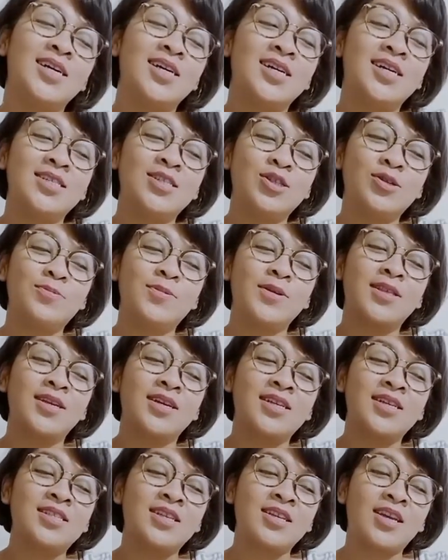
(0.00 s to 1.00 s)
Jupiter is
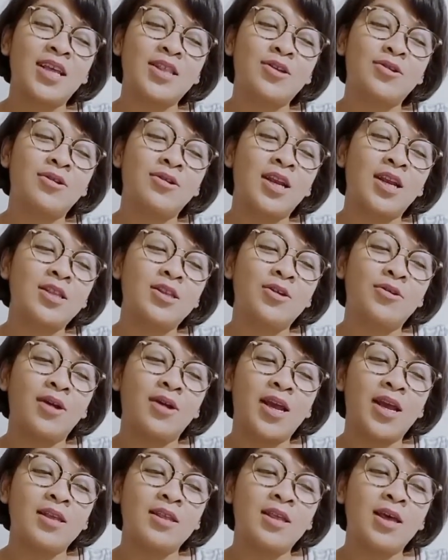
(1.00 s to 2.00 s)
in retrograde your
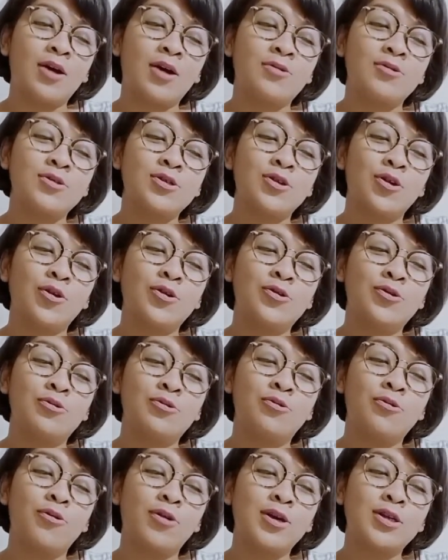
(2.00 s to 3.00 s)
eighth house, so you're
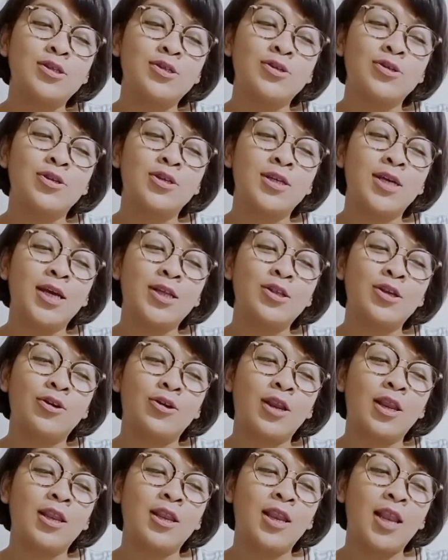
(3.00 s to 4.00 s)
going to get your
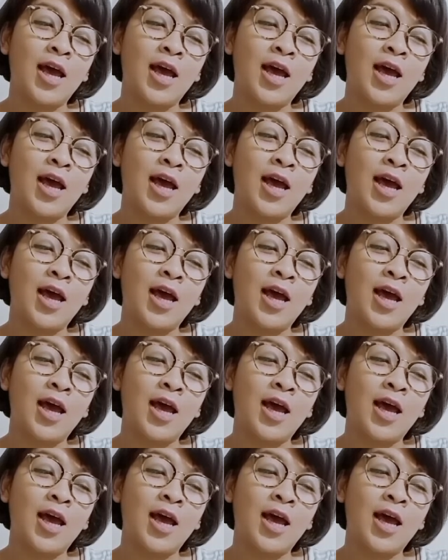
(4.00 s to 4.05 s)
luck,